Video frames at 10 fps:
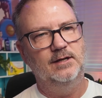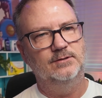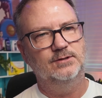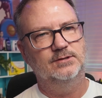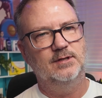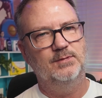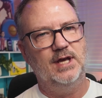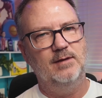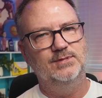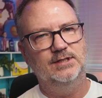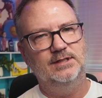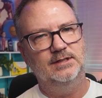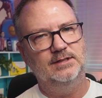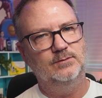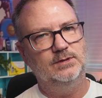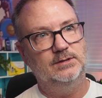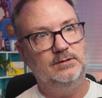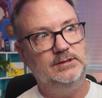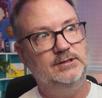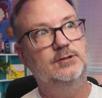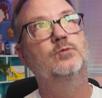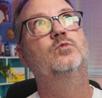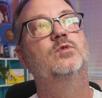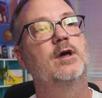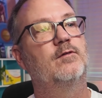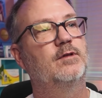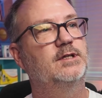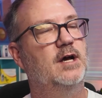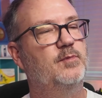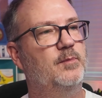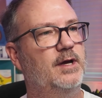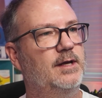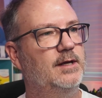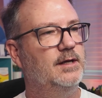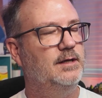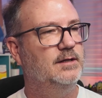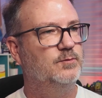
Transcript: So sometimes it right over the top of my head.